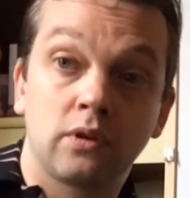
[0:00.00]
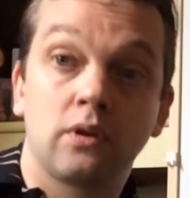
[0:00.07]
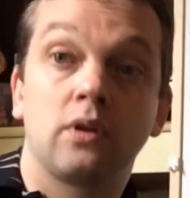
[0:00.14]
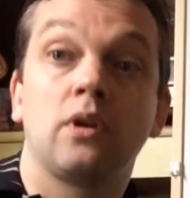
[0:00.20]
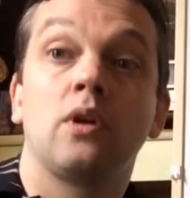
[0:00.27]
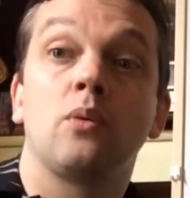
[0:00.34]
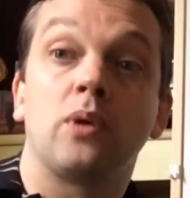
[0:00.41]

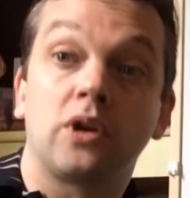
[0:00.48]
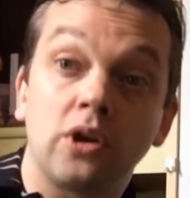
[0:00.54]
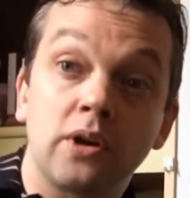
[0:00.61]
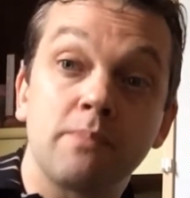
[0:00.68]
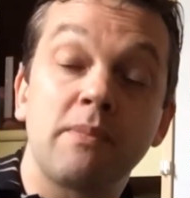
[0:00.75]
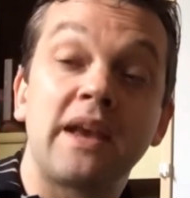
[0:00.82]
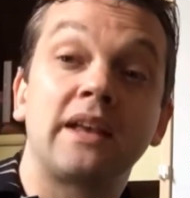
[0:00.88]
We're
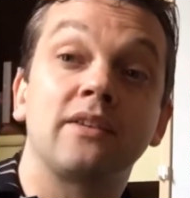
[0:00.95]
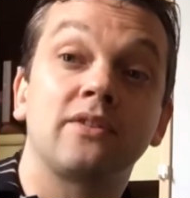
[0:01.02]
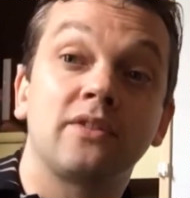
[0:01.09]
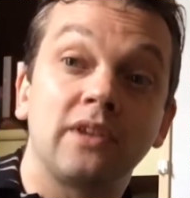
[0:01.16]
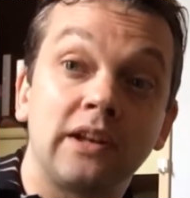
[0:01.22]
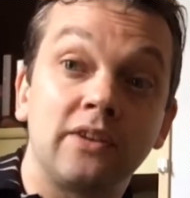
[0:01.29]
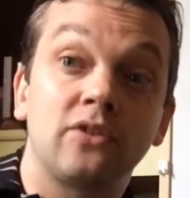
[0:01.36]
gonna make a
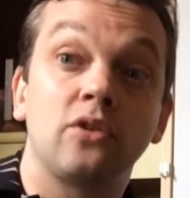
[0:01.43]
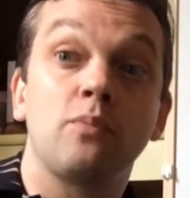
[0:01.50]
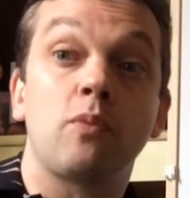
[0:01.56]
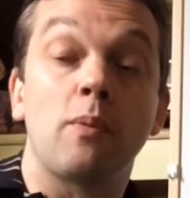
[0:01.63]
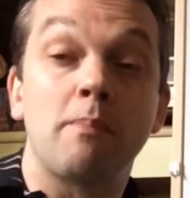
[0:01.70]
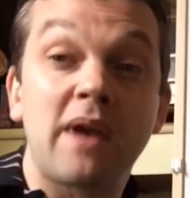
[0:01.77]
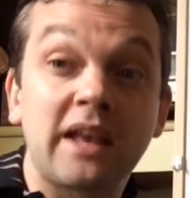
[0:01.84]
silly soup.
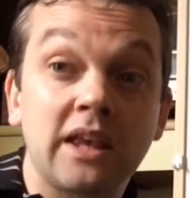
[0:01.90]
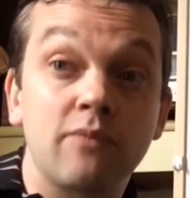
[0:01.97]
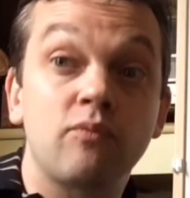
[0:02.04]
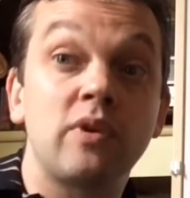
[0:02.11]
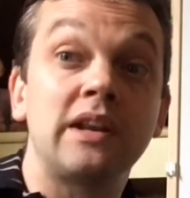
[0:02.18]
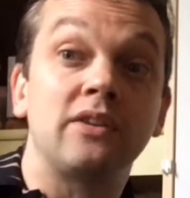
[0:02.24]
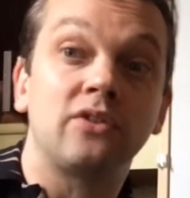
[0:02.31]
We'll make it
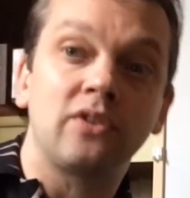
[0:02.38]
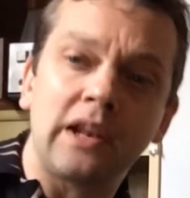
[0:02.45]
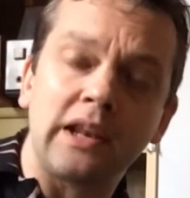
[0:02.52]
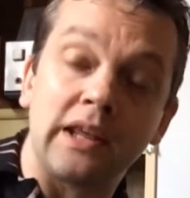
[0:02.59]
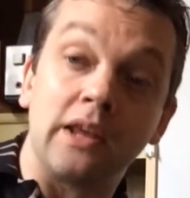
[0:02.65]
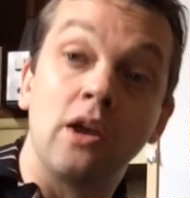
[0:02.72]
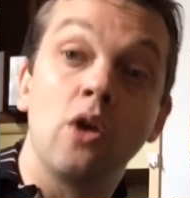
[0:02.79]
really
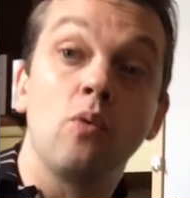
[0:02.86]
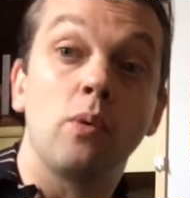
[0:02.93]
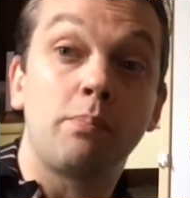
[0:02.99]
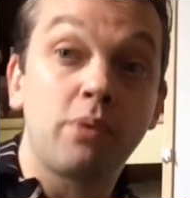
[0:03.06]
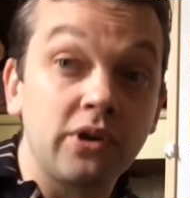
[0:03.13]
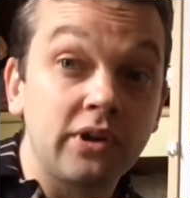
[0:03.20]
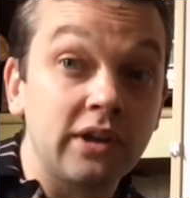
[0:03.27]
silly. We'll
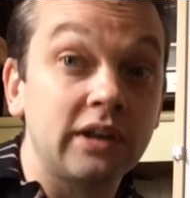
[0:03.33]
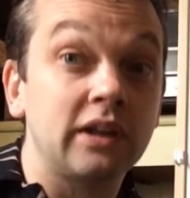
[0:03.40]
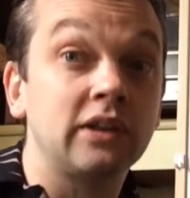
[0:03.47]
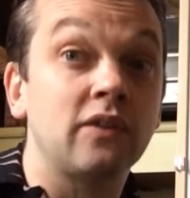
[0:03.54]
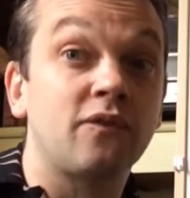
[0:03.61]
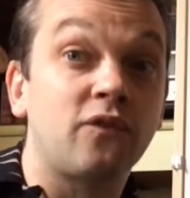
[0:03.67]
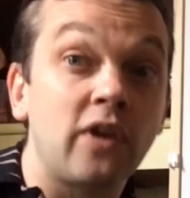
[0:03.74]
put it
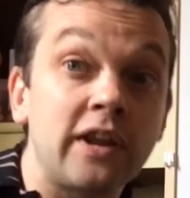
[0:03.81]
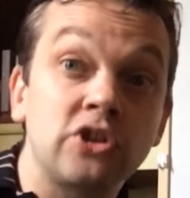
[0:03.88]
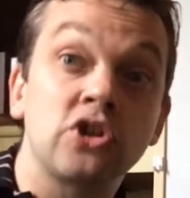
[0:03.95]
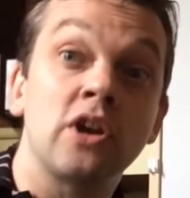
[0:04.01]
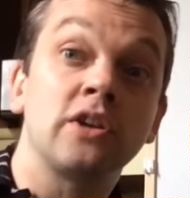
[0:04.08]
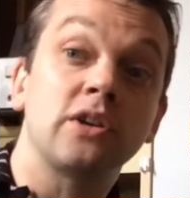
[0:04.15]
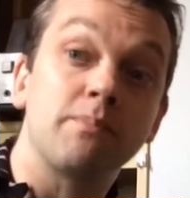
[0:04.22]
in the
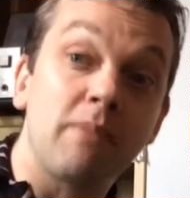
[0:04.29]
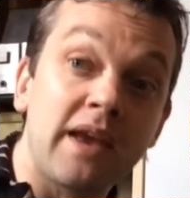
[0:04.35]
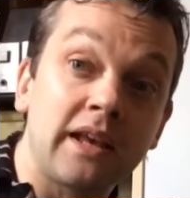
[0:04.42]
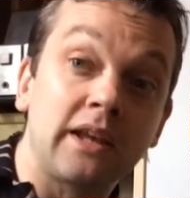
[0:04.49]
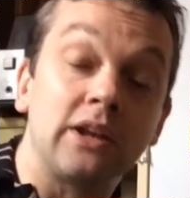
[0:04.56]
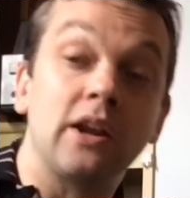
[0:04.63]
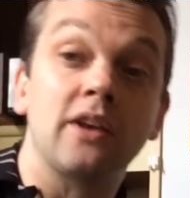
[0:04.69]
fridge to
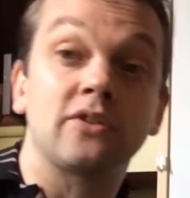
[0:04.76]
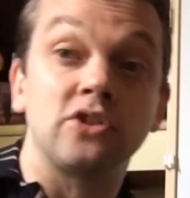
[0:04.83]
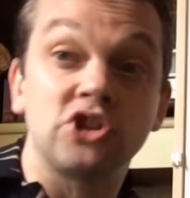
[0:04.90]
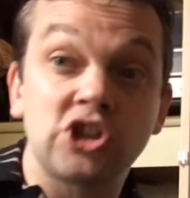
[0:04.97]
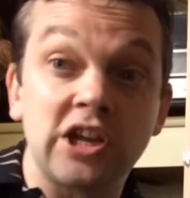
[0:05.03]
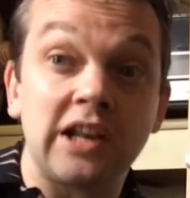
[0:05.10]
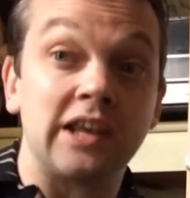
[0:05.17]
make it nice and
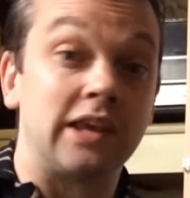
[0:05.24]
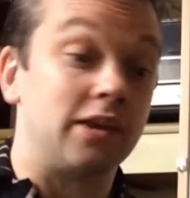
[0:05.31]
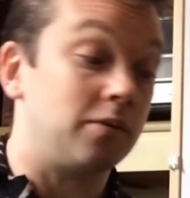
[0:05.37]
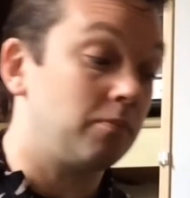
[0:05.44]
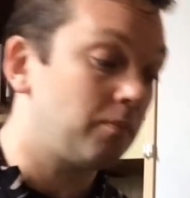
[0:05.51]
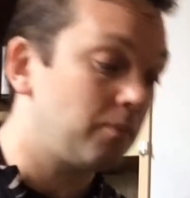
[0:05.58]
chilly.